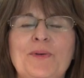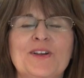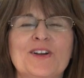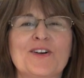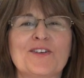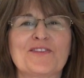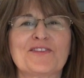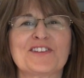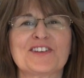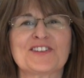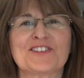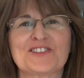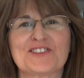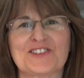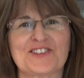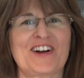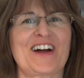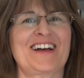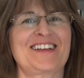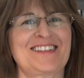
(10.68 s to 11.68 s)
you don't feel
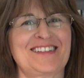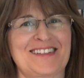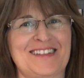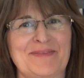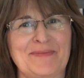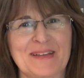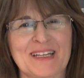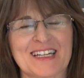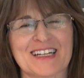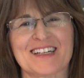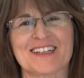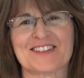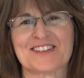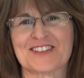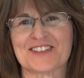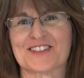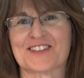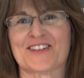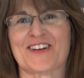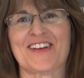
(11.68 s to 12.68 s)
stressed because
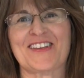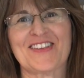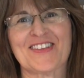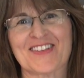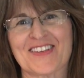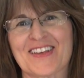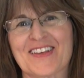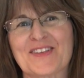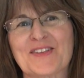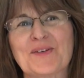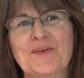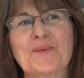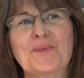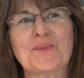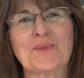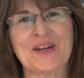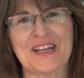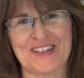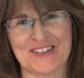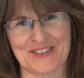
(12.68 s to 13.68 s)
stress is a
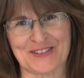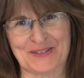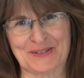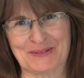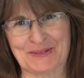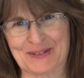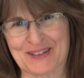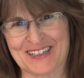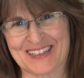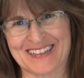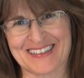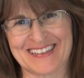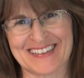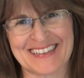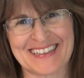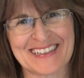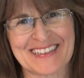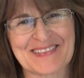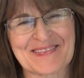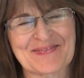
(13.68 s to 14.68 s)
weasel
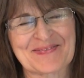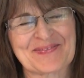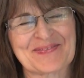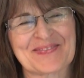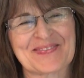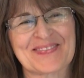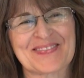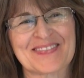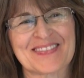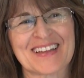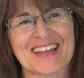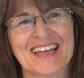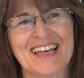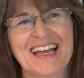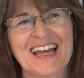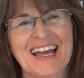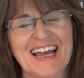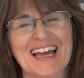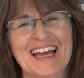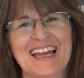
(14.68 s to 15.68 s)
word.
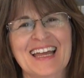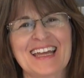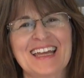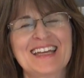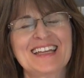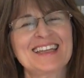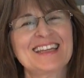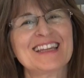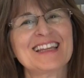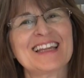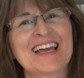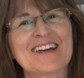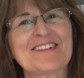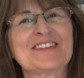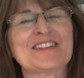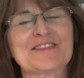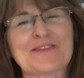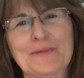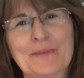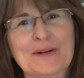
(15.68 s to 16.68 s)
In the
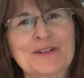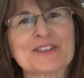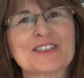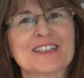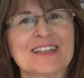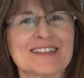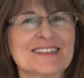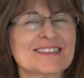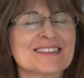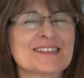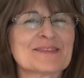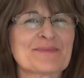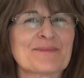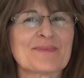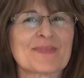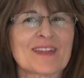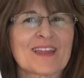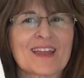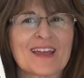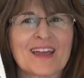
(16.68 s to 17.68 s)
language of emotions
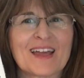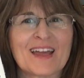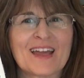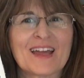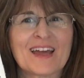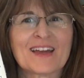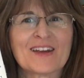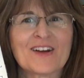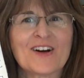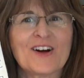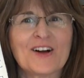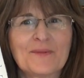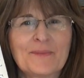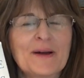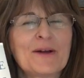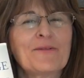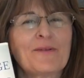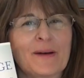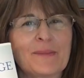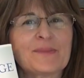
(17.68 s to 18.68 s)
and on
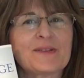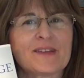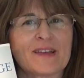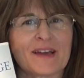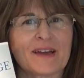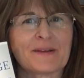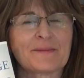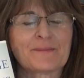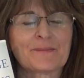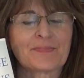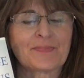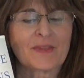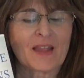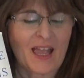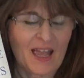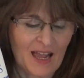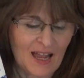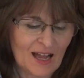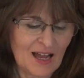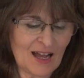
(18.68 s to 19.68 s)
my website,
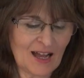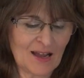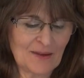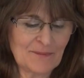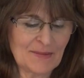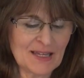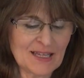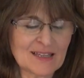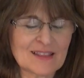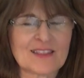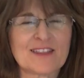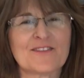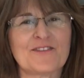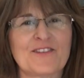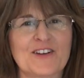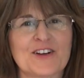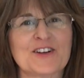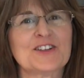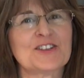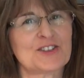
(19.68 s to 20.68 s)
I make the
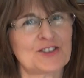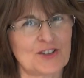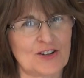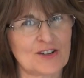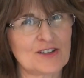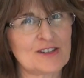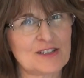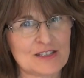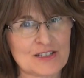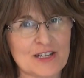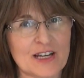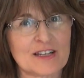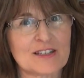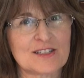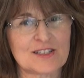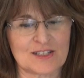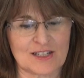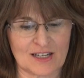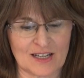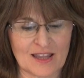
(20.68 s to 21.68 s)
very strong
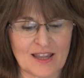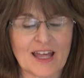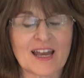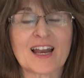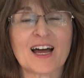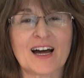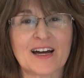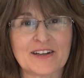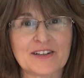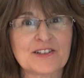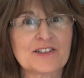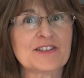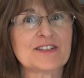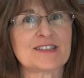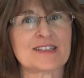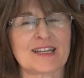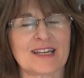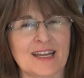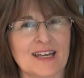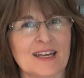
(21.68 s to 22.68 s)
suggestion that
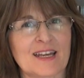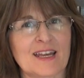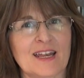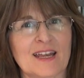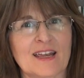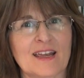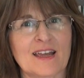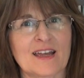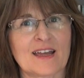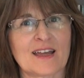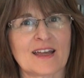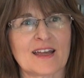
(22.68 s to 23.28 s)
understanding